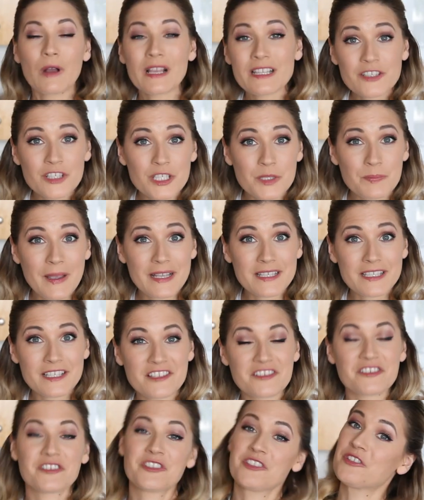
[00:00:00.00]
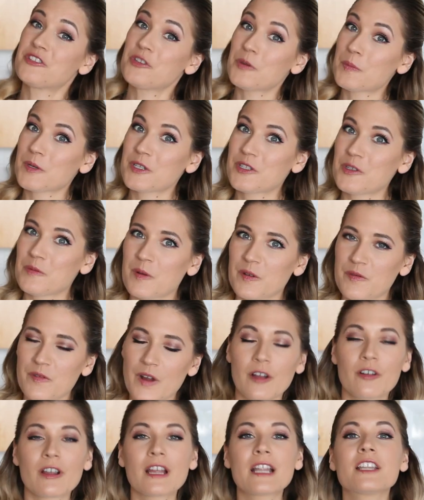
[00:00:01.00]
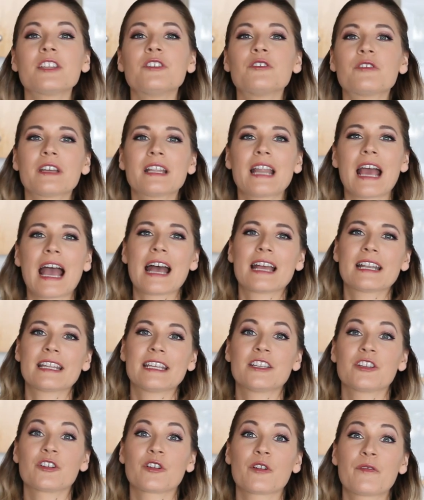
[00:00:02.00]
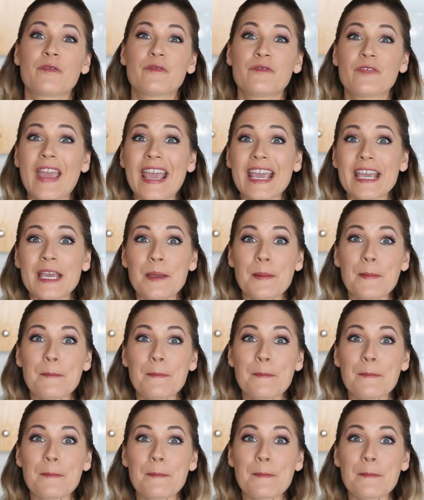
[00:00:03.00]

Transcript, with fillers: Once your spices are super, super fragrant, you can add in your fake